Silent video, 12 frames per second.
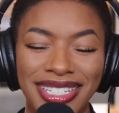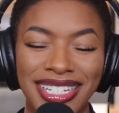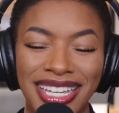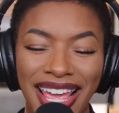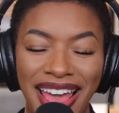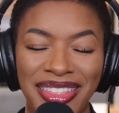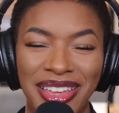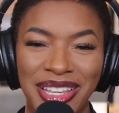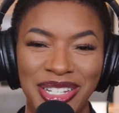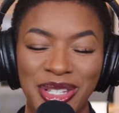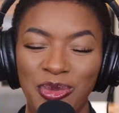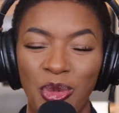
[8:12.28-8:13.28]
yeah, that it
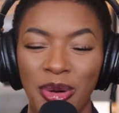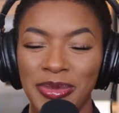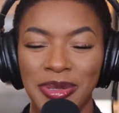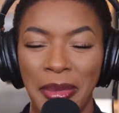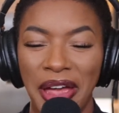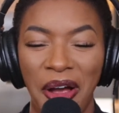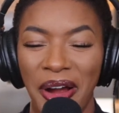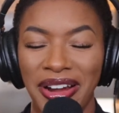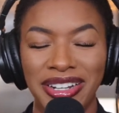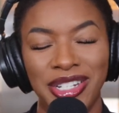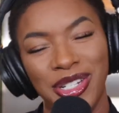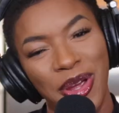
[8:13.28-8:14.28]
just warms my
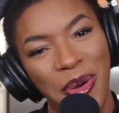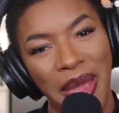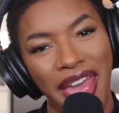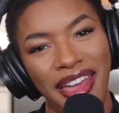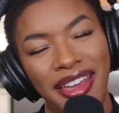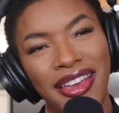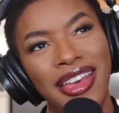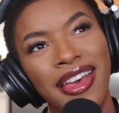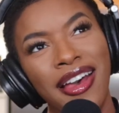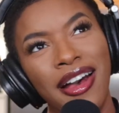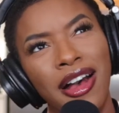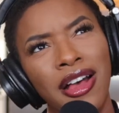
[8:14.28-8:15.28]
heart. Okay.
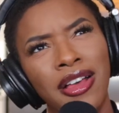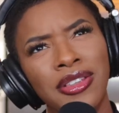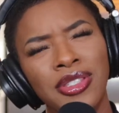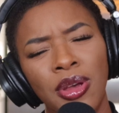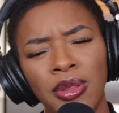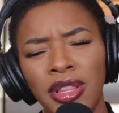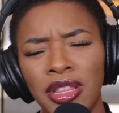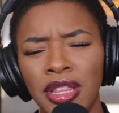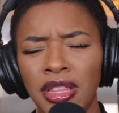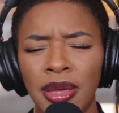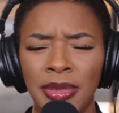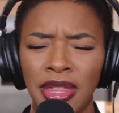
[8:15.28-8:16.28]
So
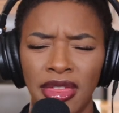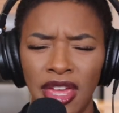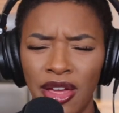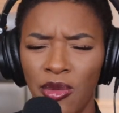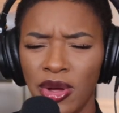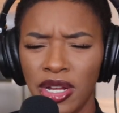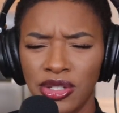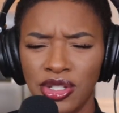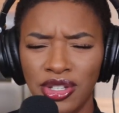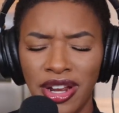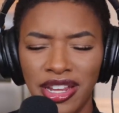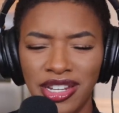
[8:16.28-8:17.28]
let me think. What else
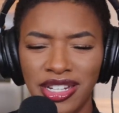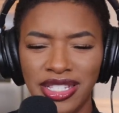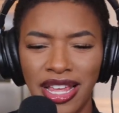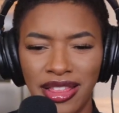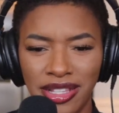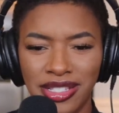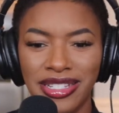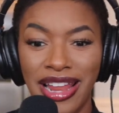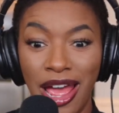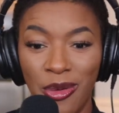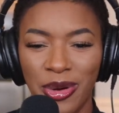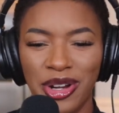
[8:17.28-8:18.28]
did I need to say?
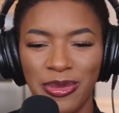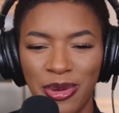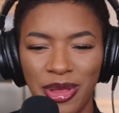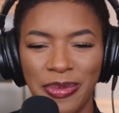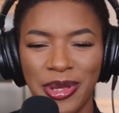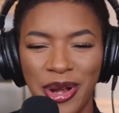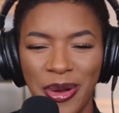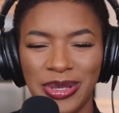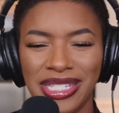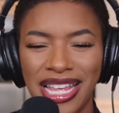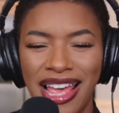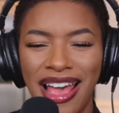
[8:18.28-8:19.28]
Now we're going to pull up the
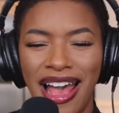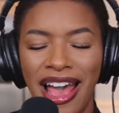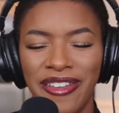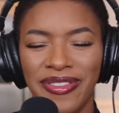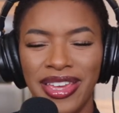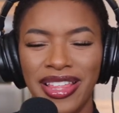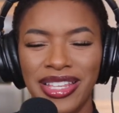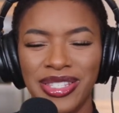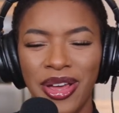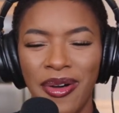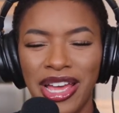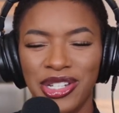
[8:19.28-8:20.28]
notes. I feel as
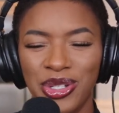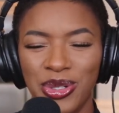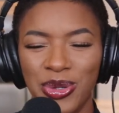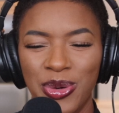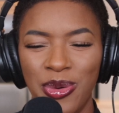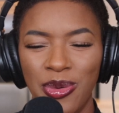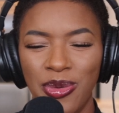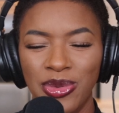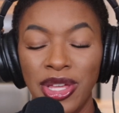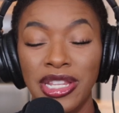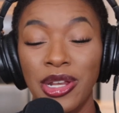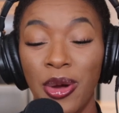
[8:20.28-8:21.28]
though
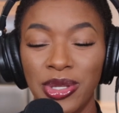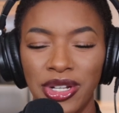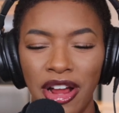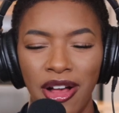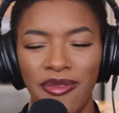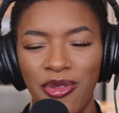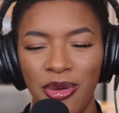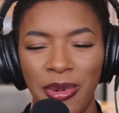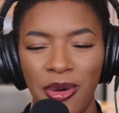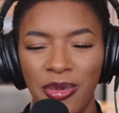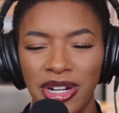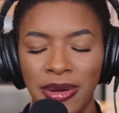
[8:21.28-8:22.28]
the notes are helpful,
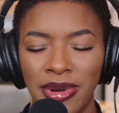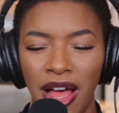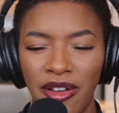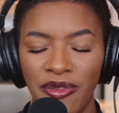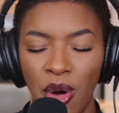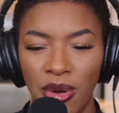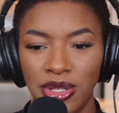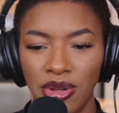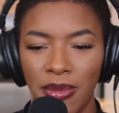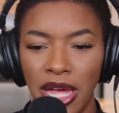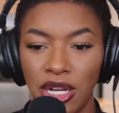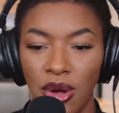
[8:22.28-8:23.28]
but when I'm not focused
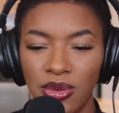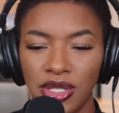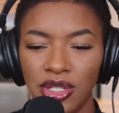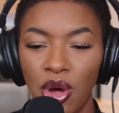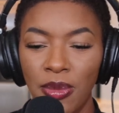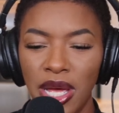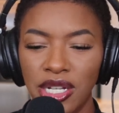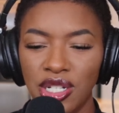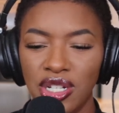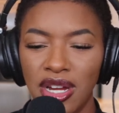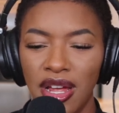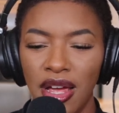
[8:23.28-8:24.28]
on my notes so much,